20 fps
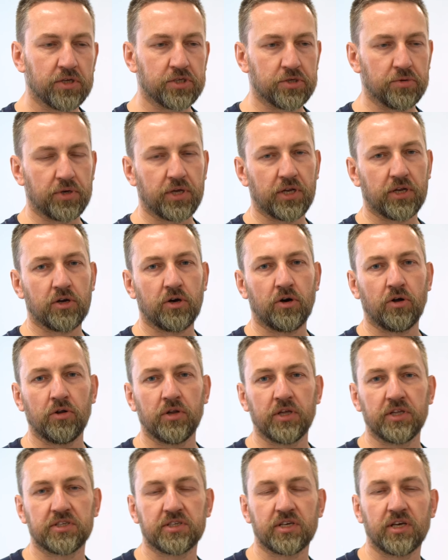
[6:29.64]
So we can call
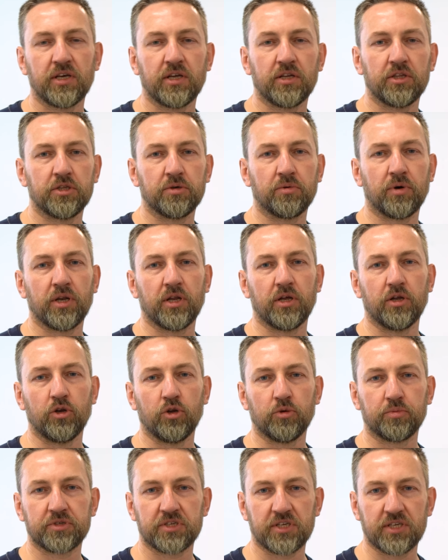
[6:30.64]
it dual
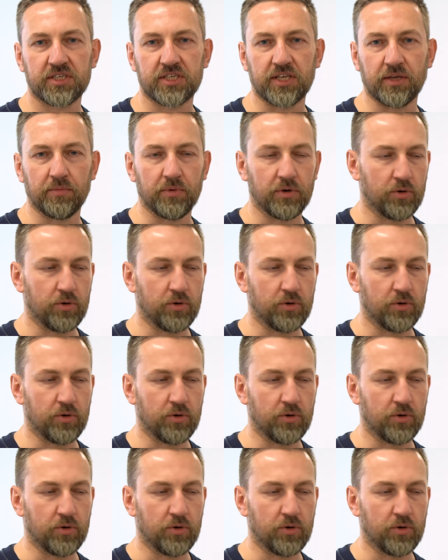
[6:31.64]
loop system.